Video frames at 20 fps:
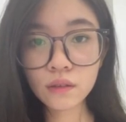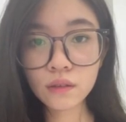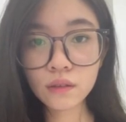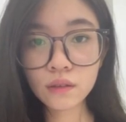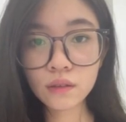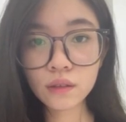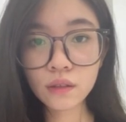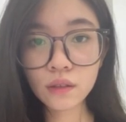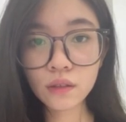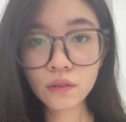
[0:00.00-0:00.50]

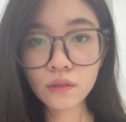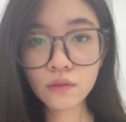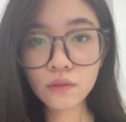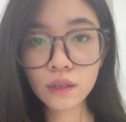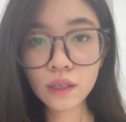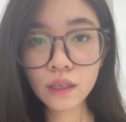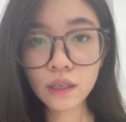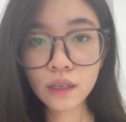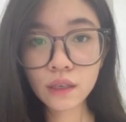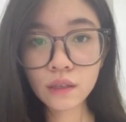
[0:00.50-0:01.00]
circular
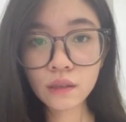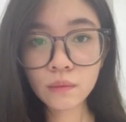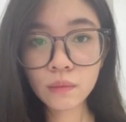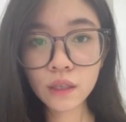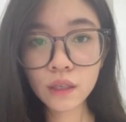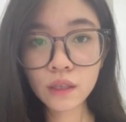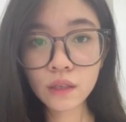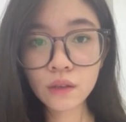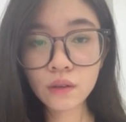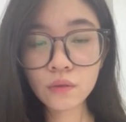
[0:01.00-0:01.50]

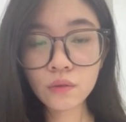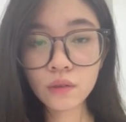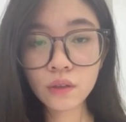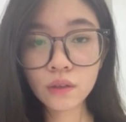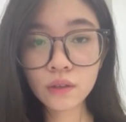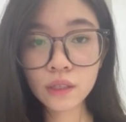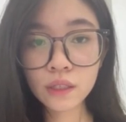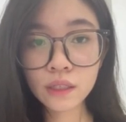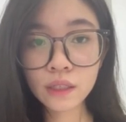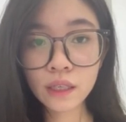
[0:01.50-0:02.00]
economy into
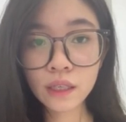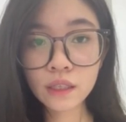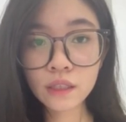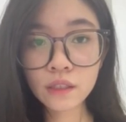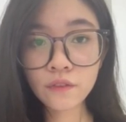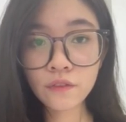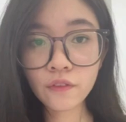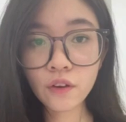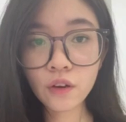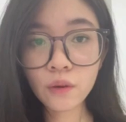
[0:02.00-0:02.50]

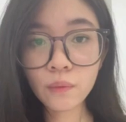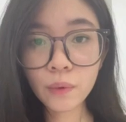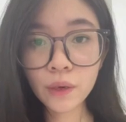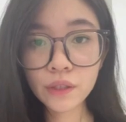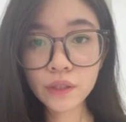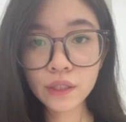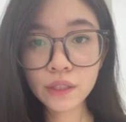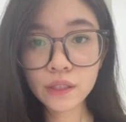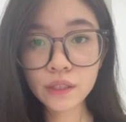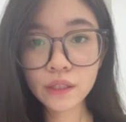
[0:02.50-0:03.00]
logistics
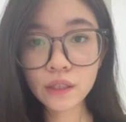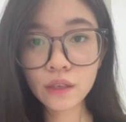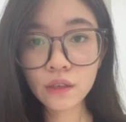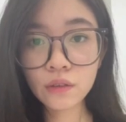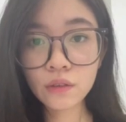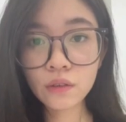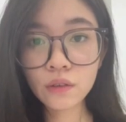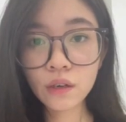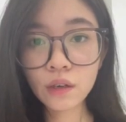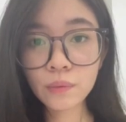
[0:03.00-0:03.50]

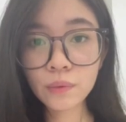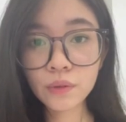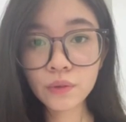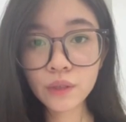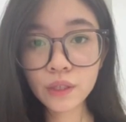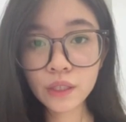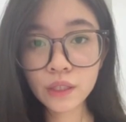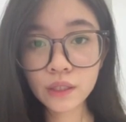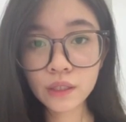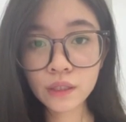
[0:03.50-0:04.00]
4.0
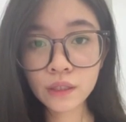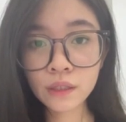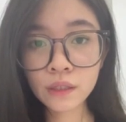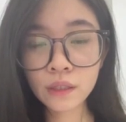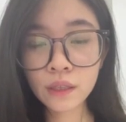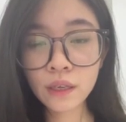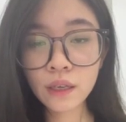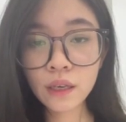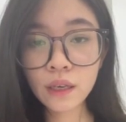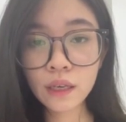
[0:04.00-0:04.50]
operations
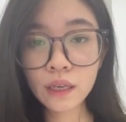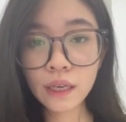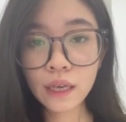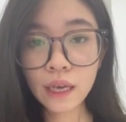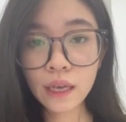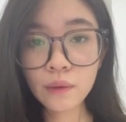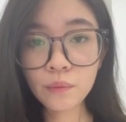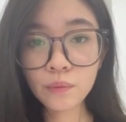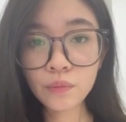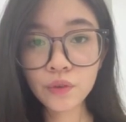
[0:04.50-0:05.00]

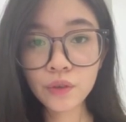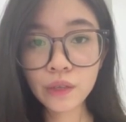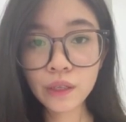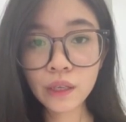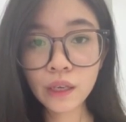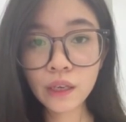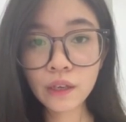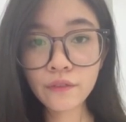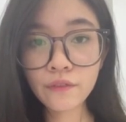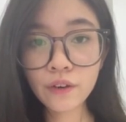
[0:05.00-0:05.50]
can bring
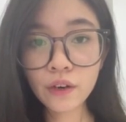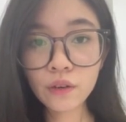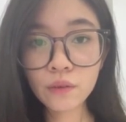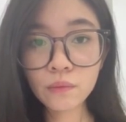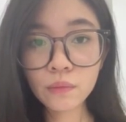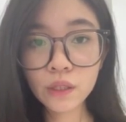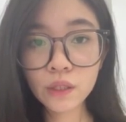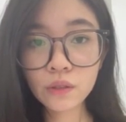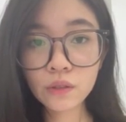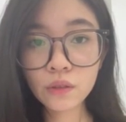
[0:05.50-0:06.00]

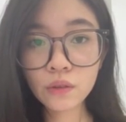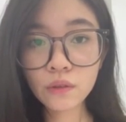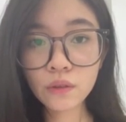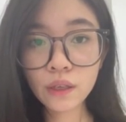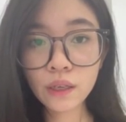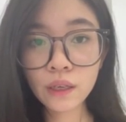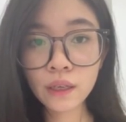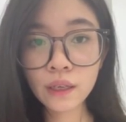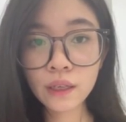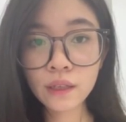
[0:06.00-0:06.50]
environmental
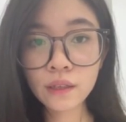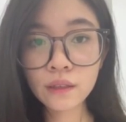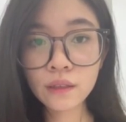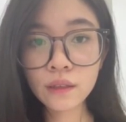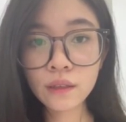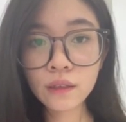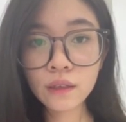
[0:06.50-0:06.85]
and